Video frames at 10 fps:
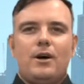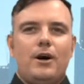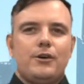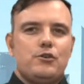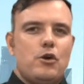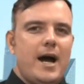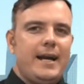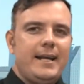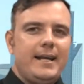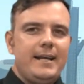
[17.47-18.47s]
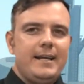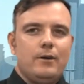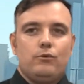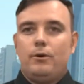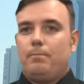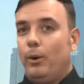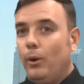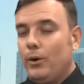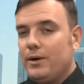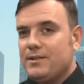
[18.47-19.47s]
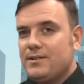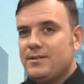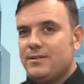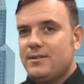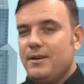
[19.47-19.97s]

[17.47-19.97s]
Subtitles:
on writing reports.